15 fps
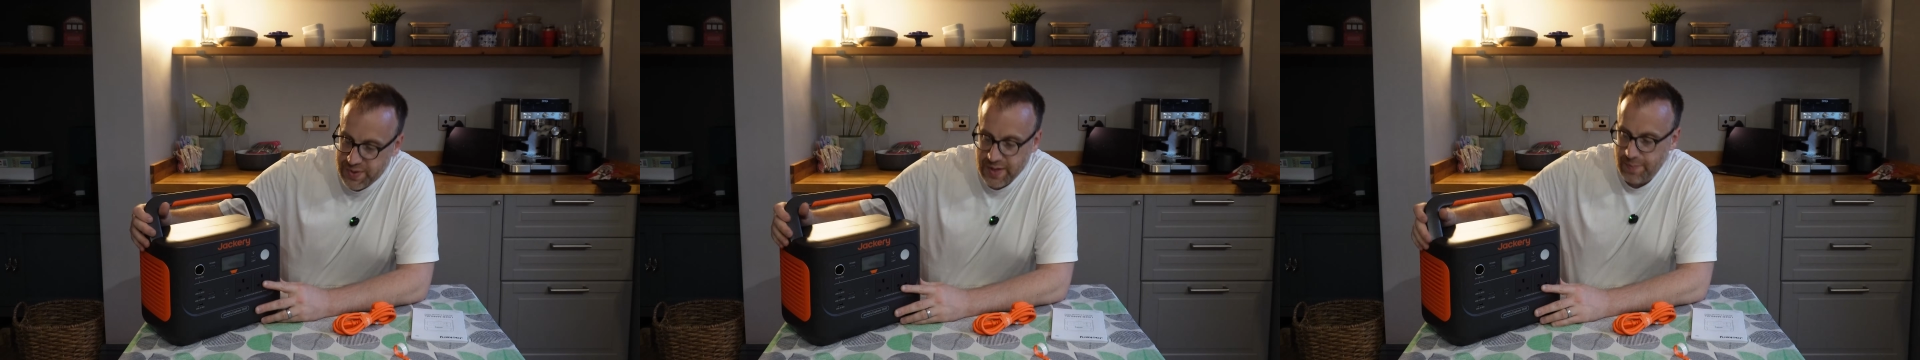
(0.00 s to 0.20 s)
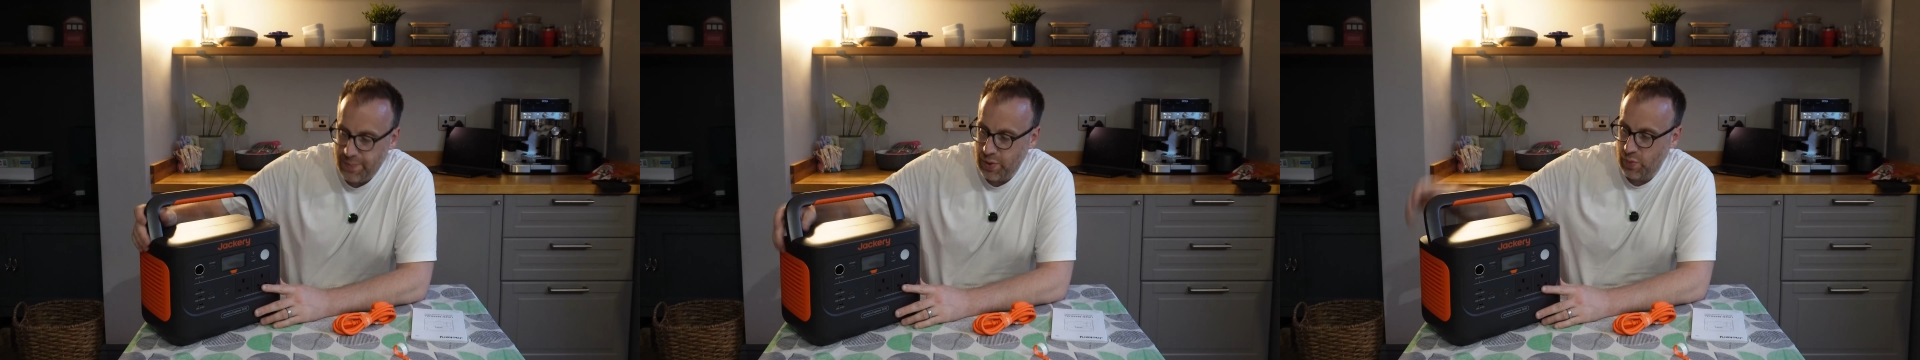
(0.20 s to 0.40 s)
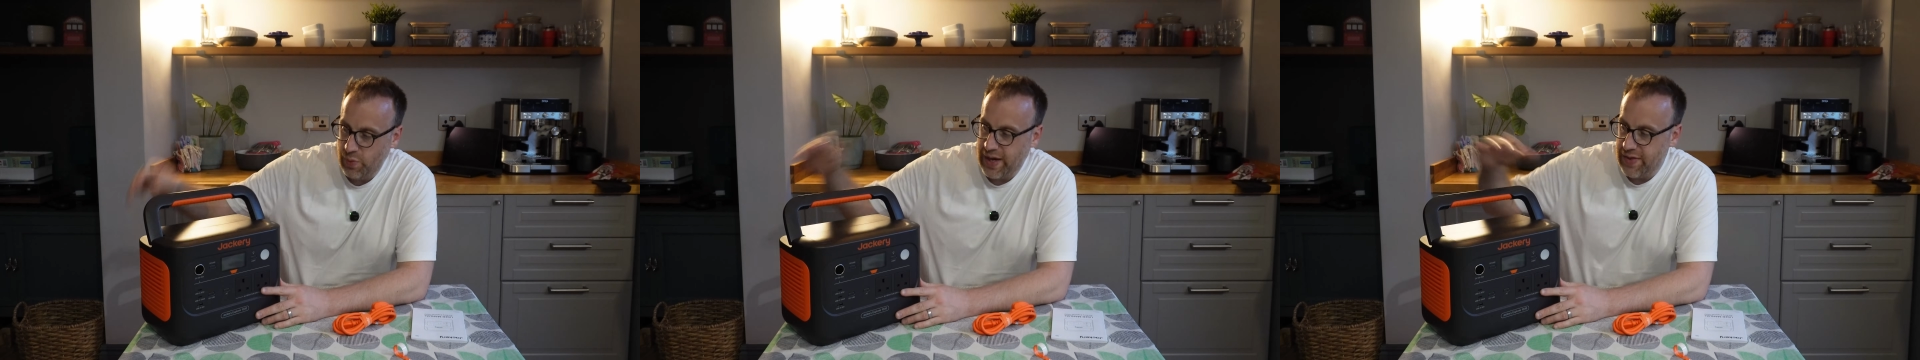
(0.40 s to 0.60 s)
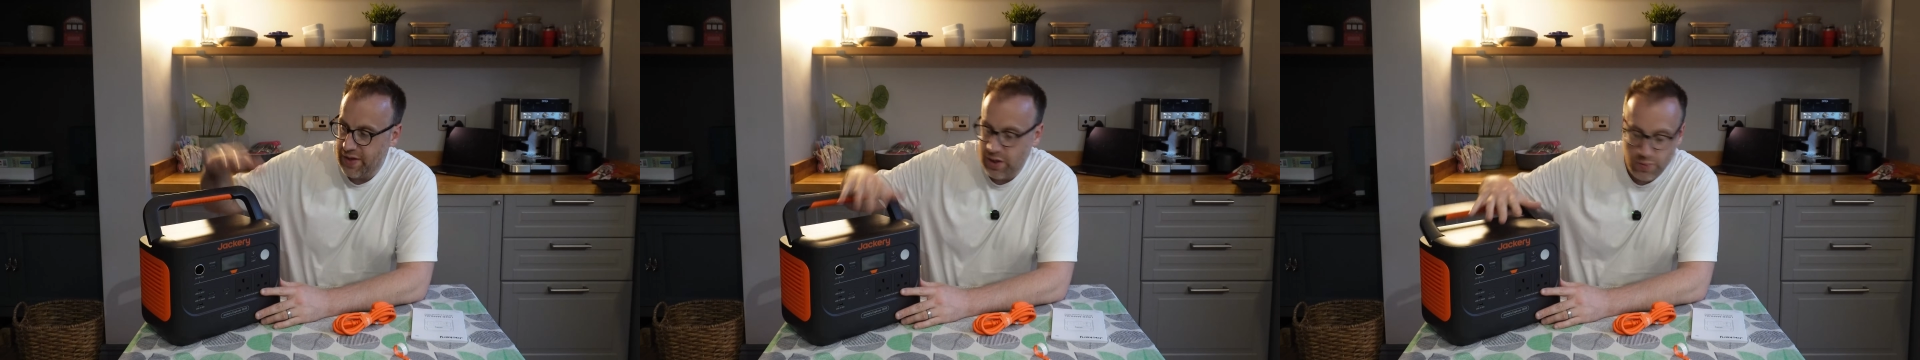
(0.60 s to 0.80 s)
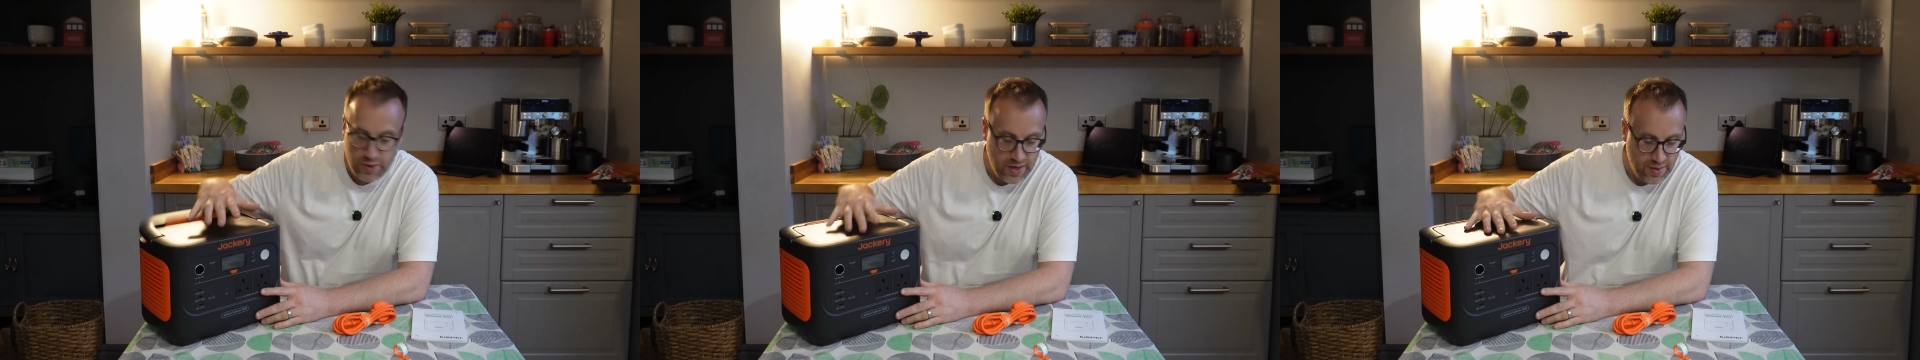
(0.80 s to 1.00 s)
simple. We get the
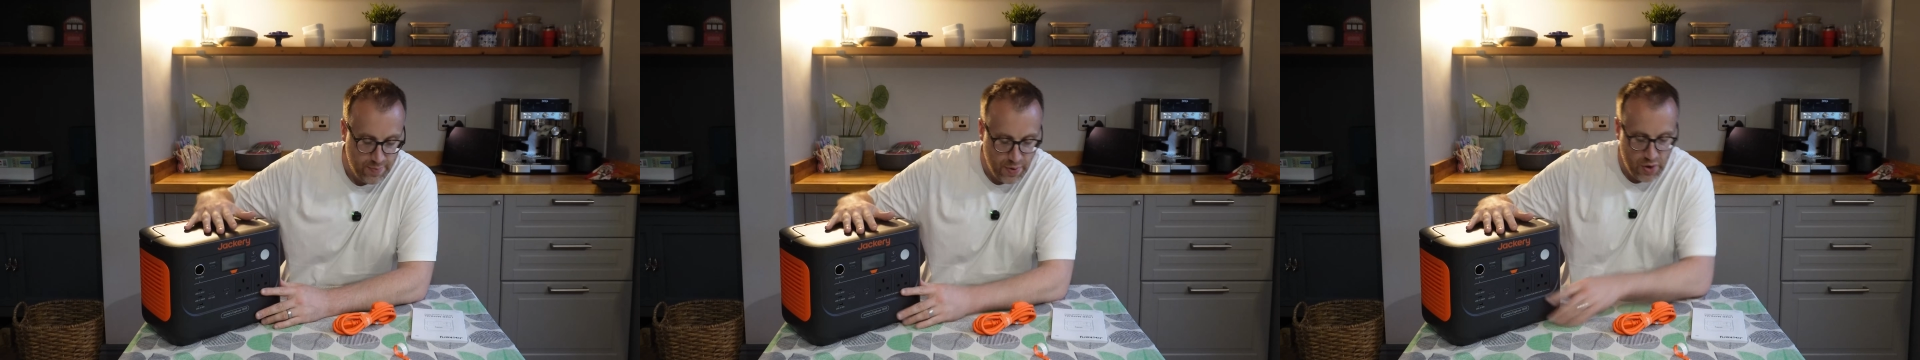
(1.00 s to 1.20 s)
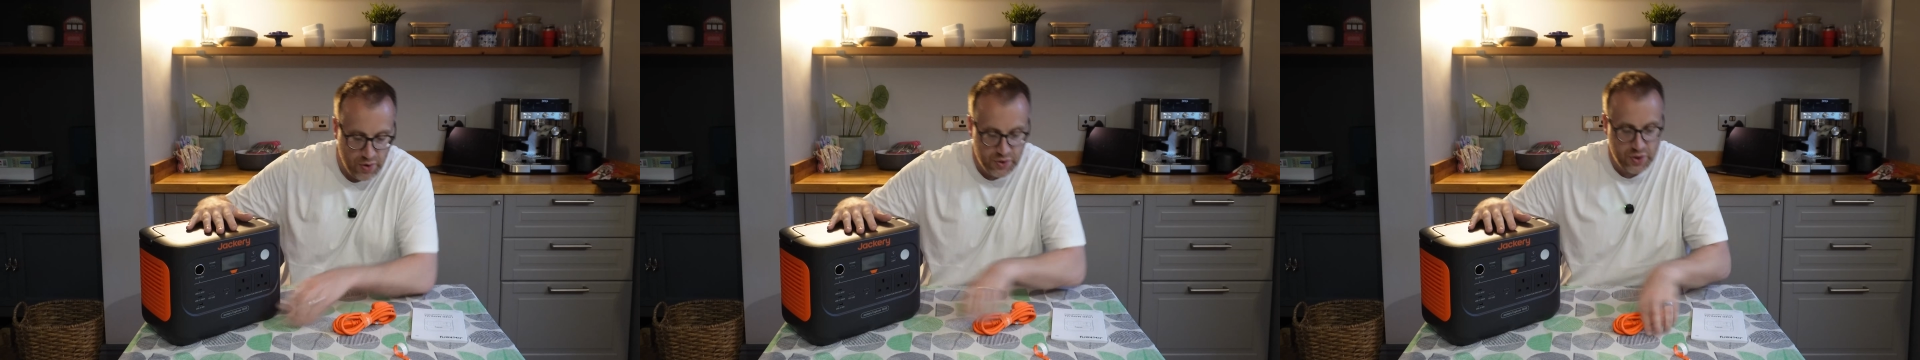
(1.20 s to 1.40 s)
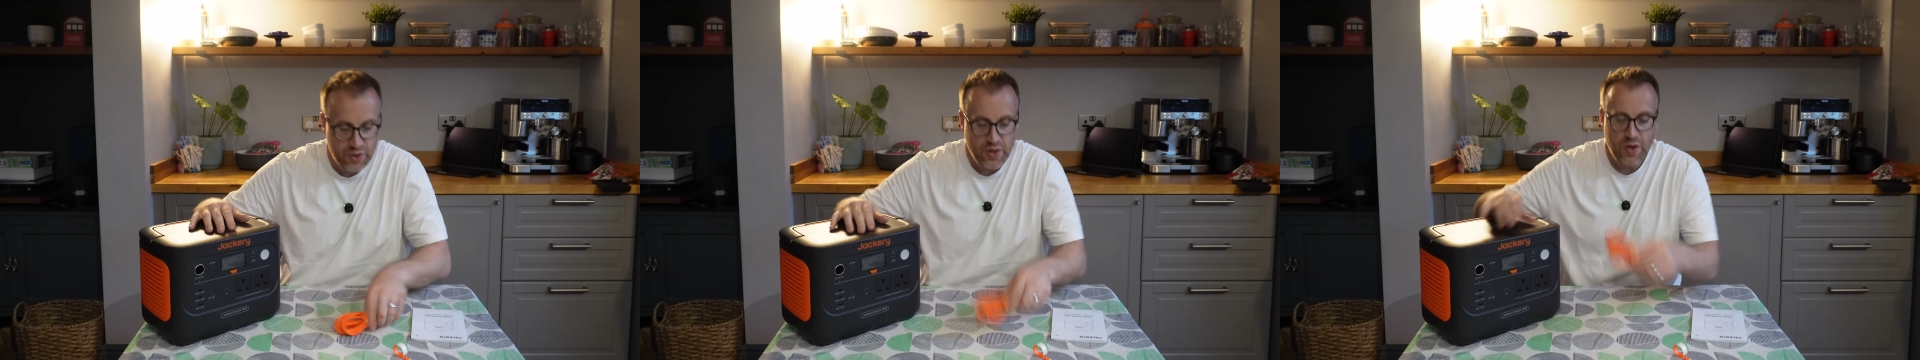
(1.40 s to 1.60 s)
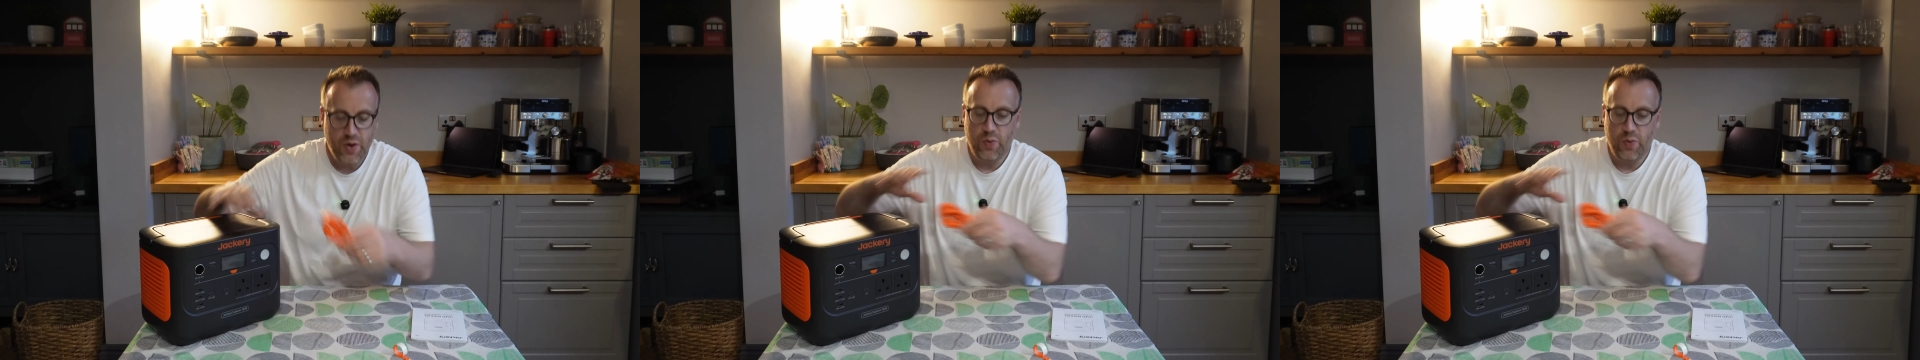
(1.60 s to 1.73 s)
unit in the box,